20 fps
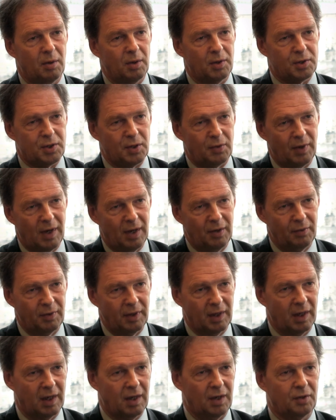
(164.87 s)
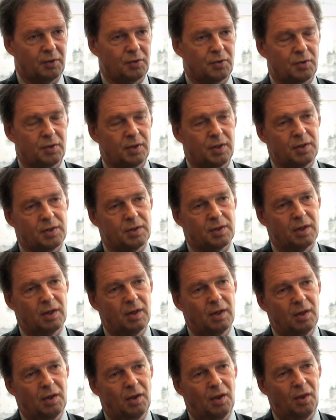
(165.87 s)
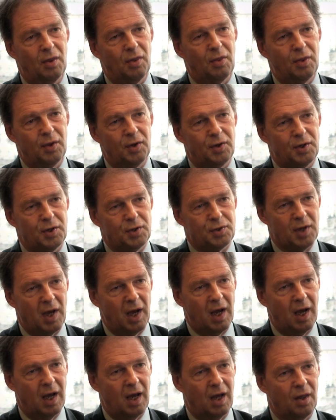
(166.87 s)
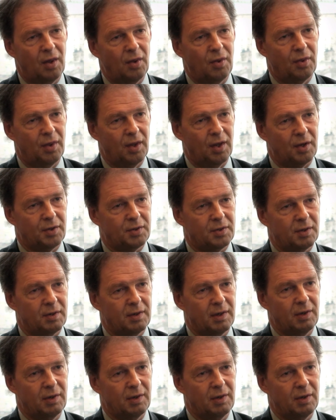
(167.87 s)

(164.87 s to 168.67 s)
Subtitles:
surrounding countries, the desire that